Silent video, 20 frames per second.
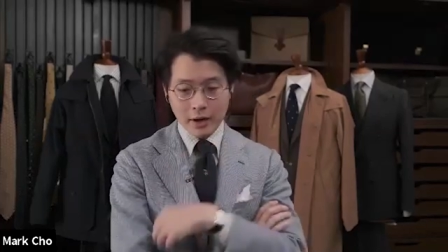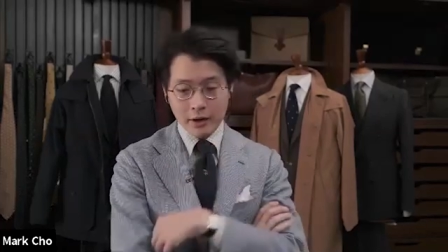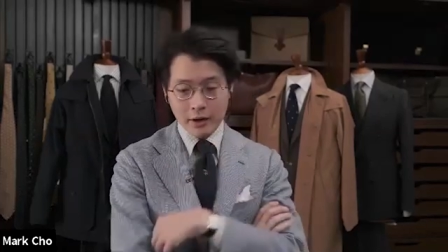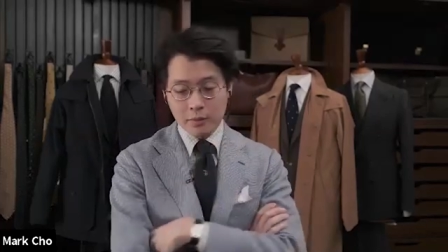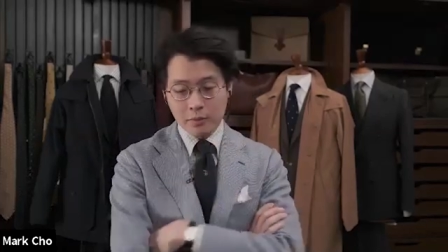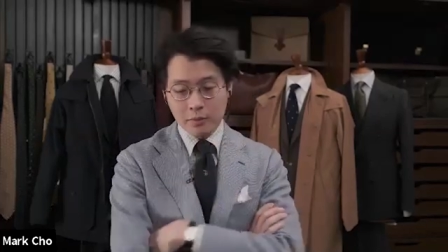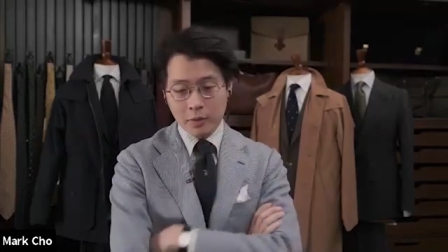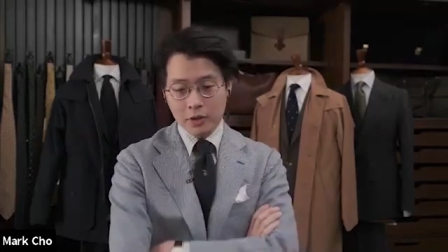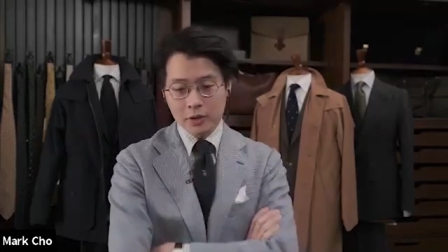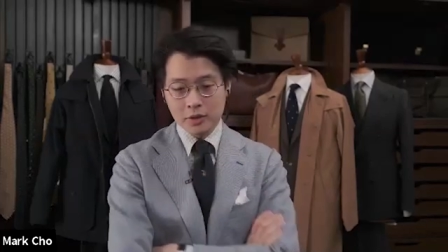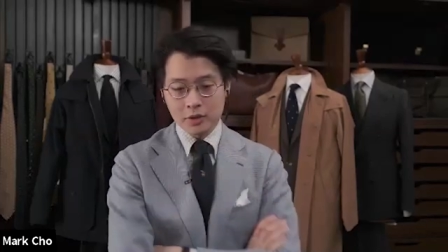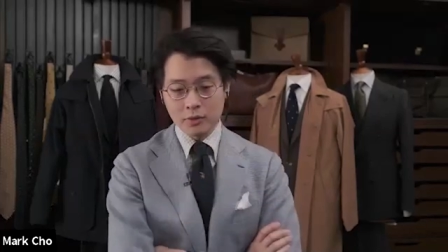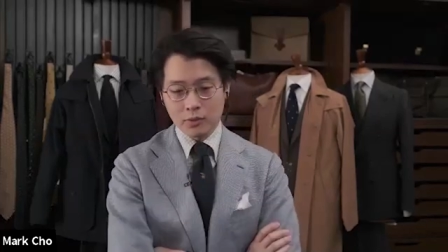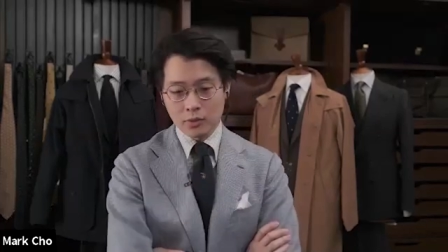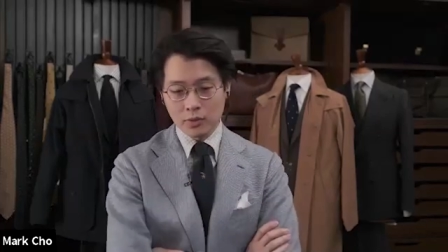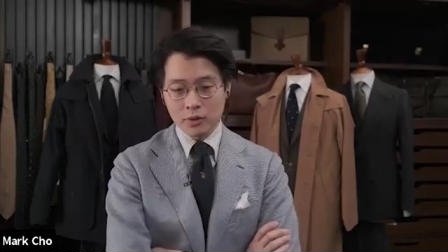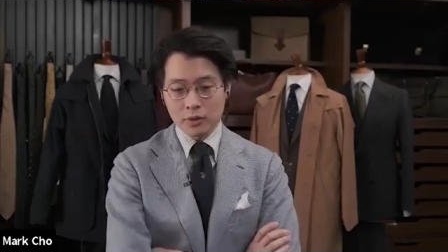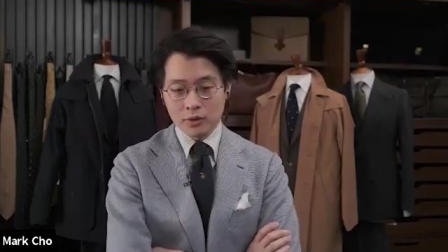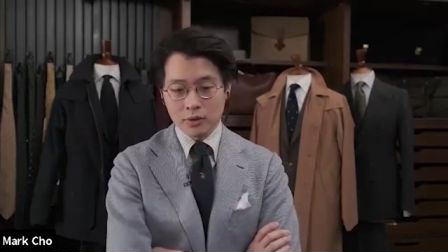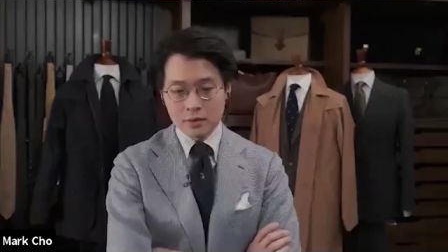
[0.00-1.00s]
other parts of the
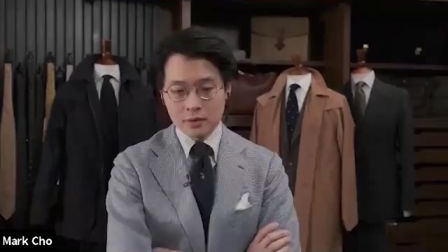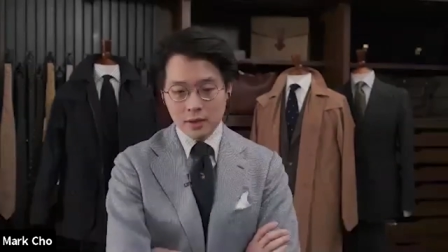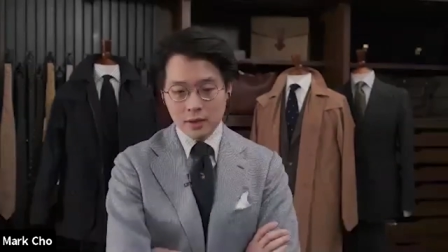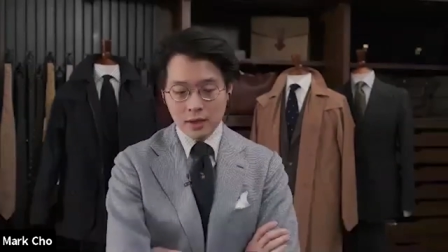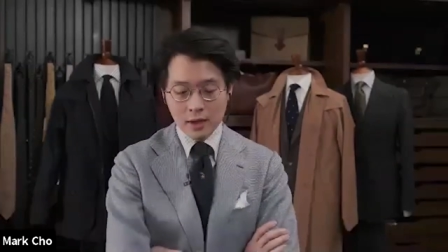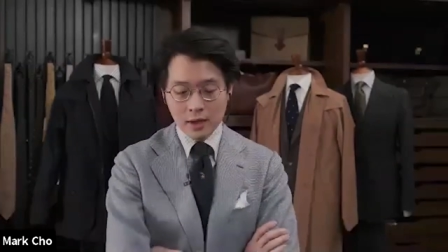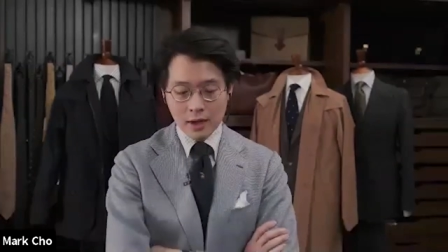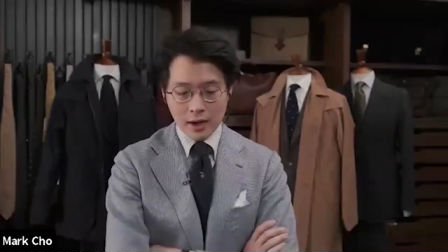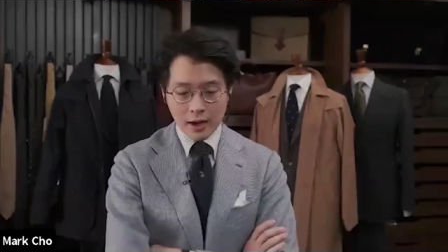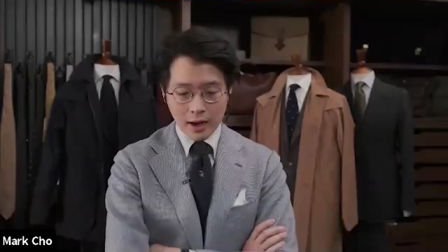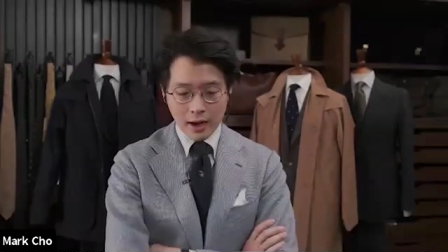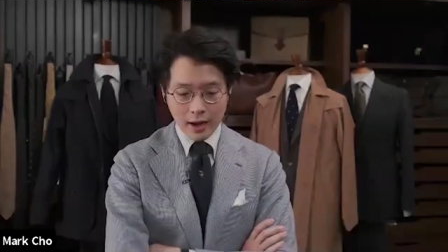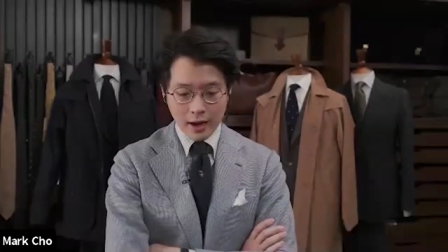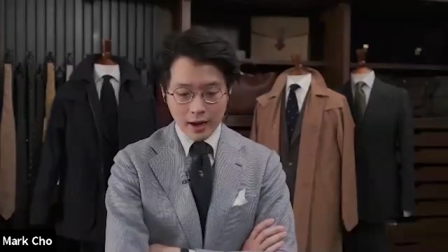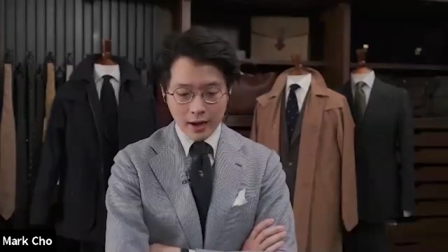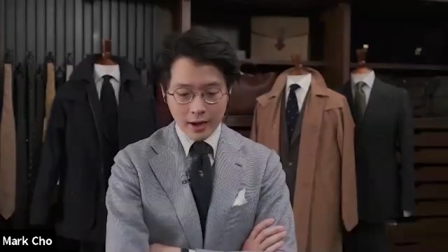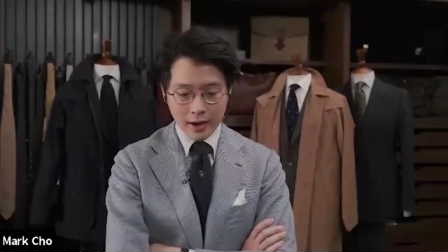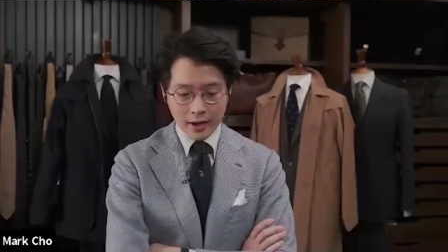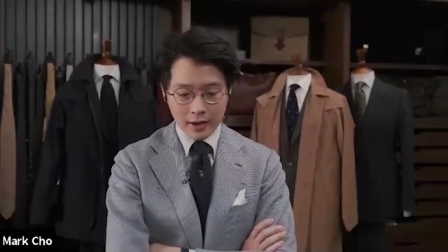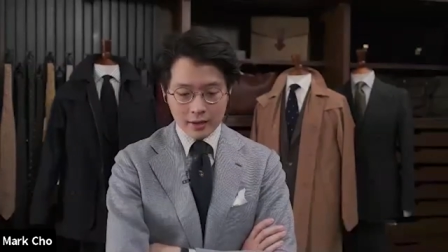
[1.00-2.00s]
world.
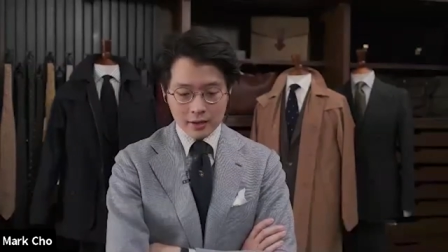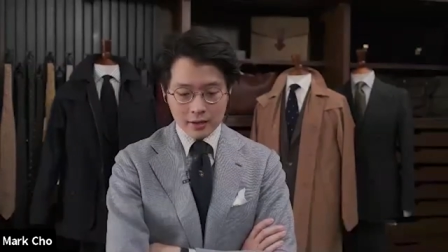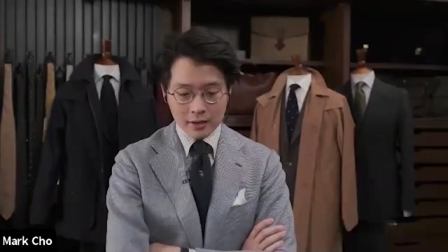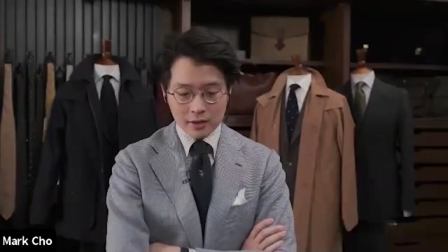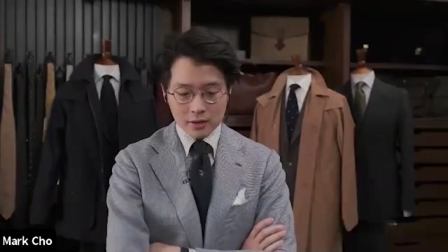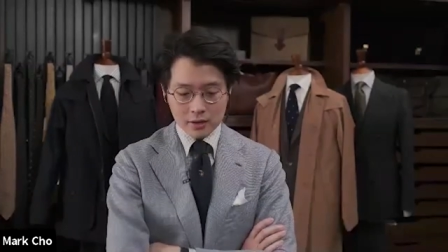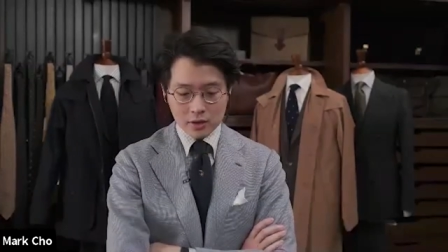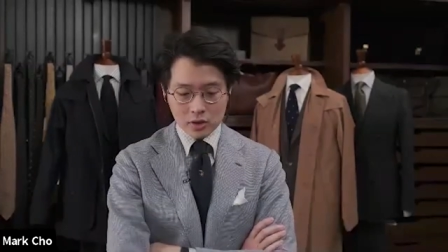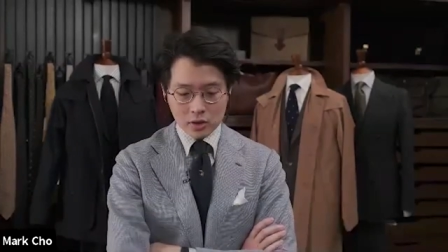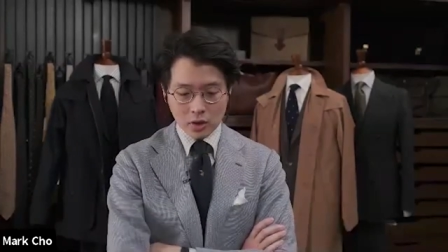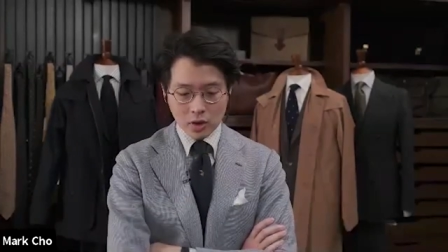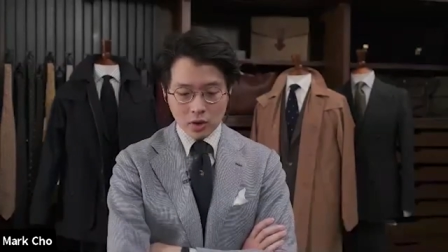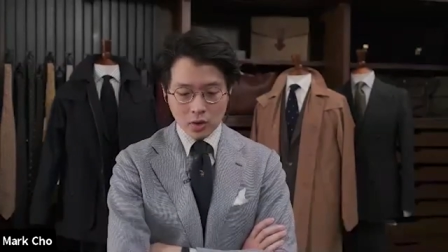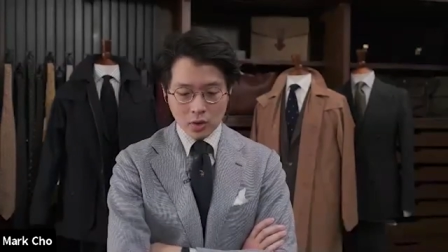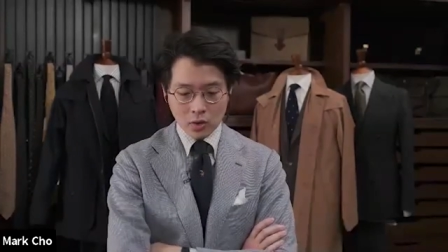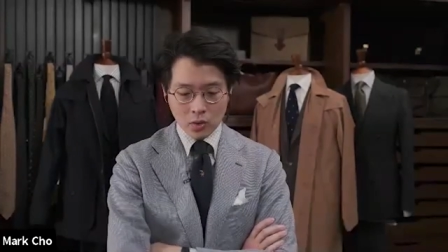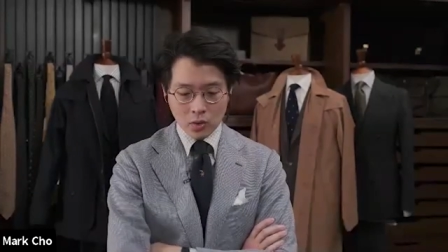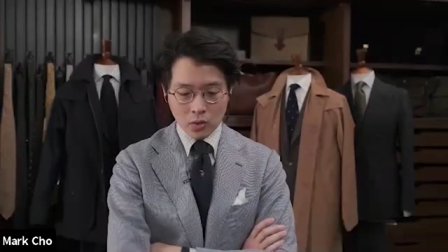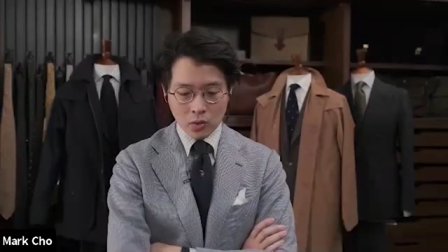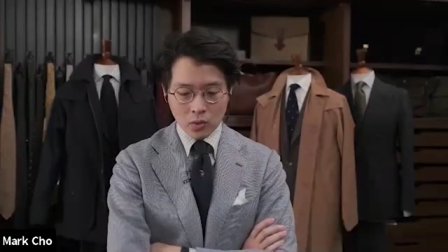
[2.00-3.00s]
And
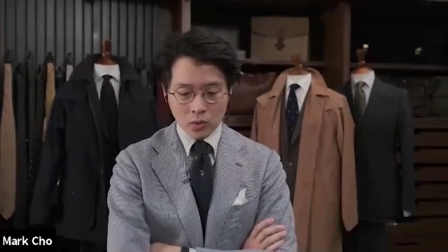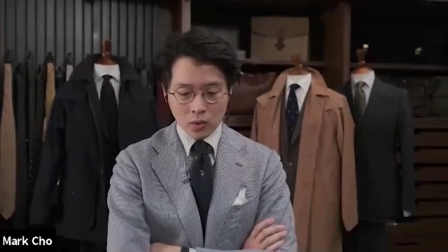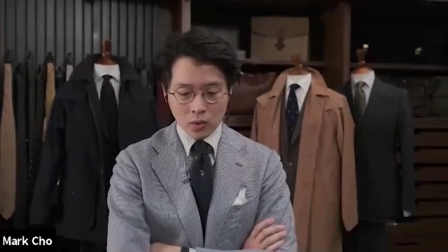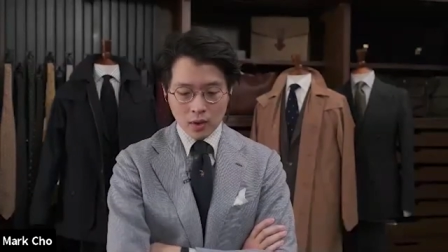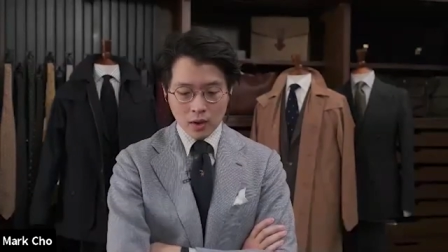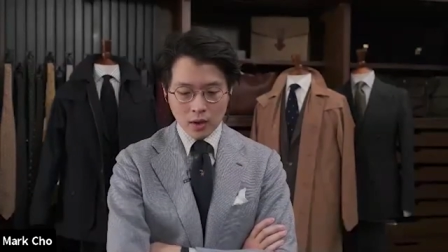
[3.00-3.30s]
so